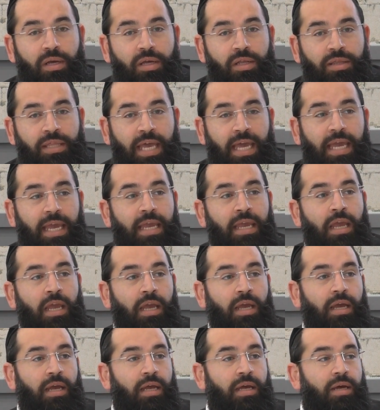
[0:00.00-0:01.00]
they
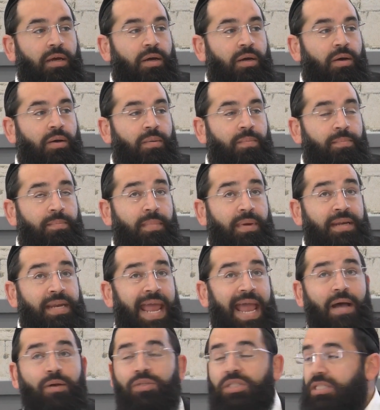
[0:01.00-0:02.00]

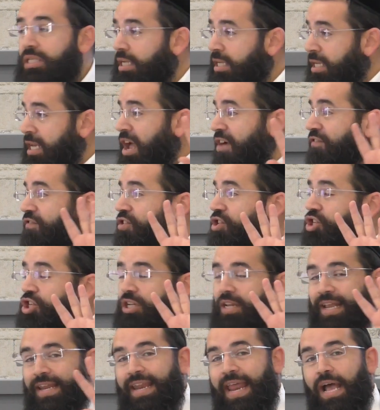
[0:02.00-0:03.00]
announce an
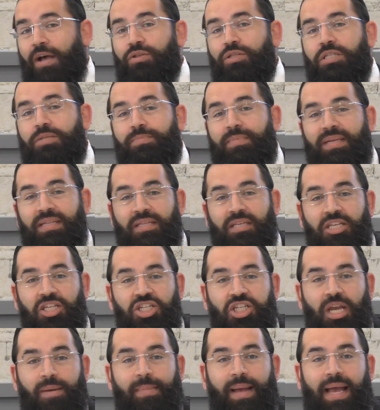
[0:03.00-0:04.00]
official announcement in
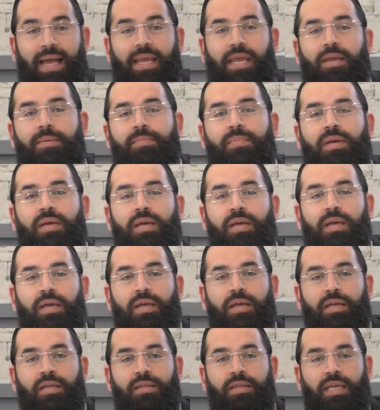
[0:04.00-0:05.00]
Shamayim.
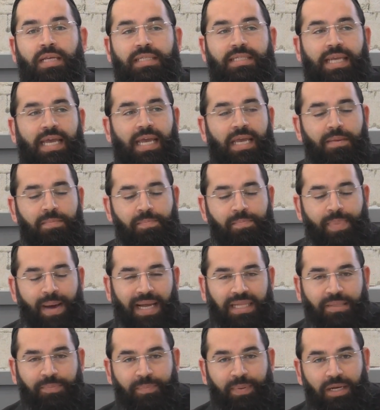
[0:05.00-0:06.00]
They say,
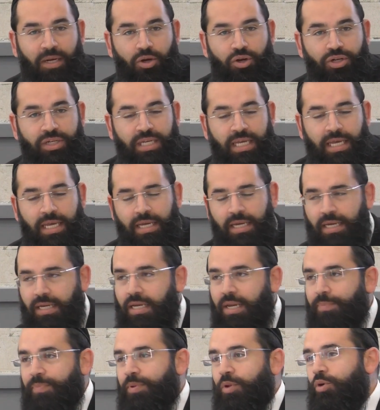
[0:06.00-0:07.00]
Bat Peloni
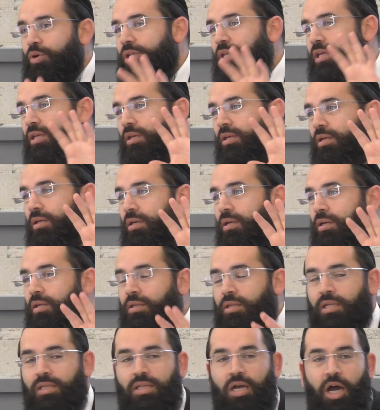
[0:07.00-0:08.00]
le Peloni.
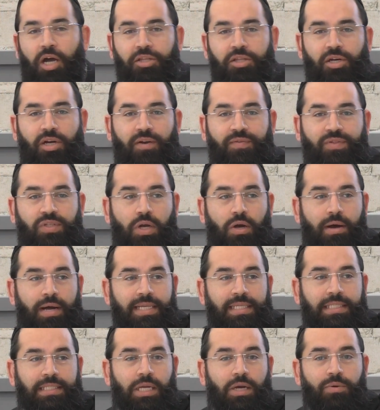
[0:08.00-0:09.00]
The daughter of
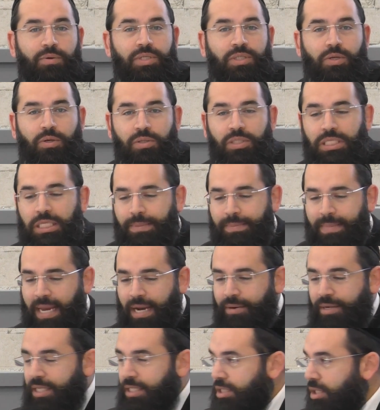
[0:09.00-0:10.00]
so-and-so is going to
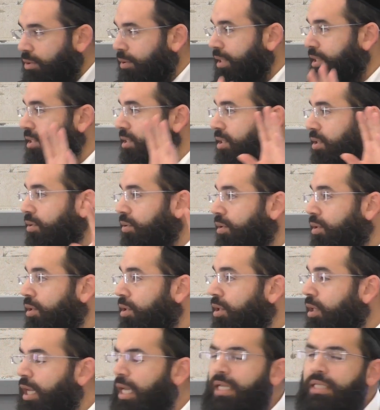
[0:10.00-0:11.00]
marry so-and-so.
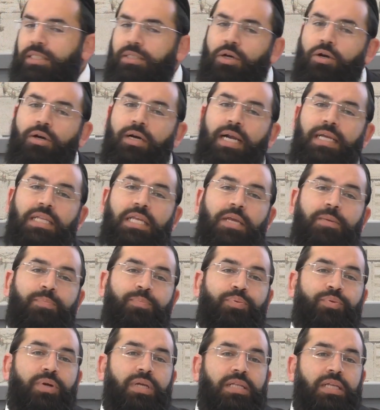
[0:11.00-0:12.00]
It's already
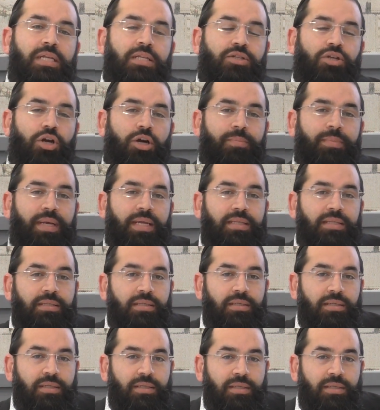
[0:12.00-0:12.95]
predetermined.